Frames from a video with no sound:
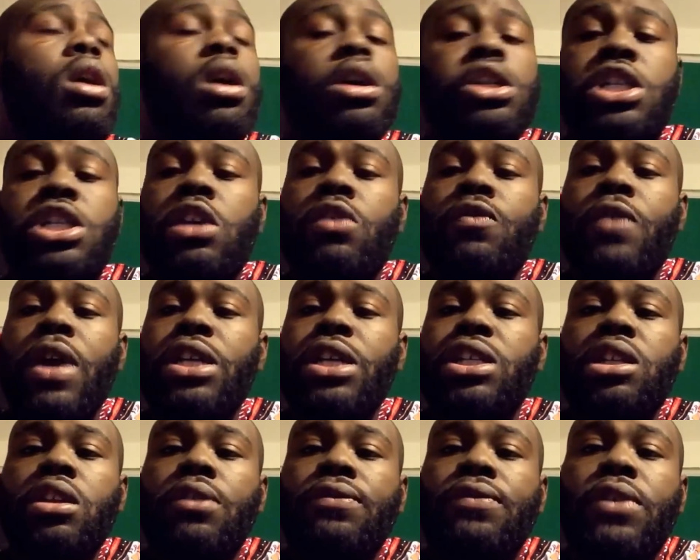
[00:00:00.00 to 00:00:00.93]

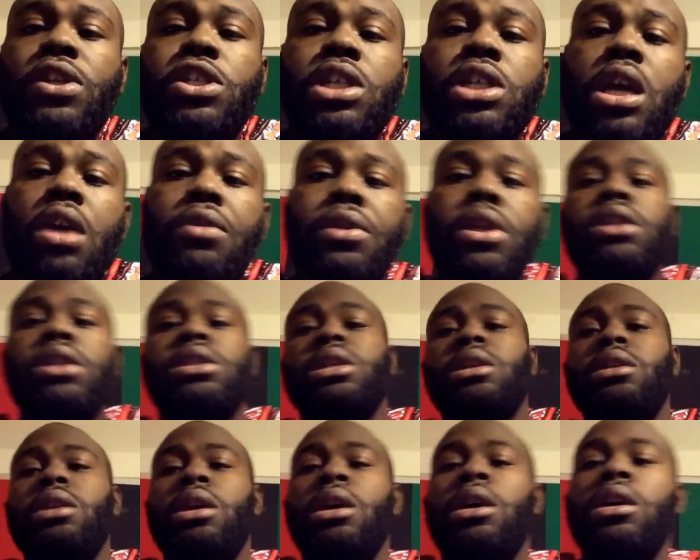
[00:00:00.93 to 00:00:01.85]
generation of visionaries
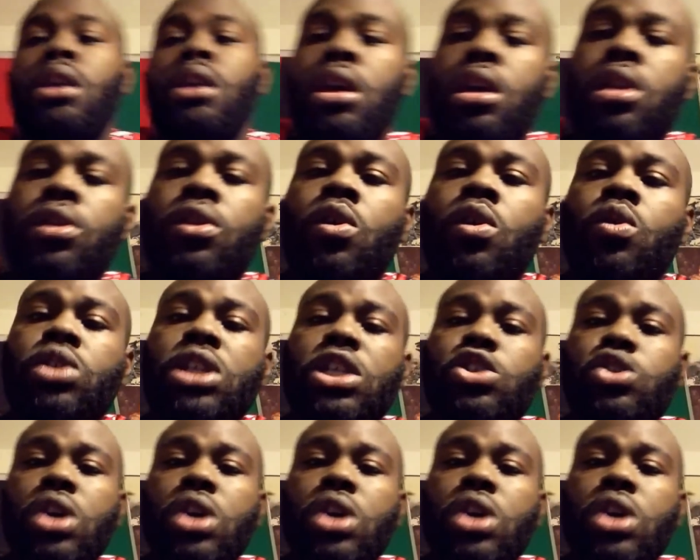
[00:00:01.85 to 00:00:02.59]
and those that's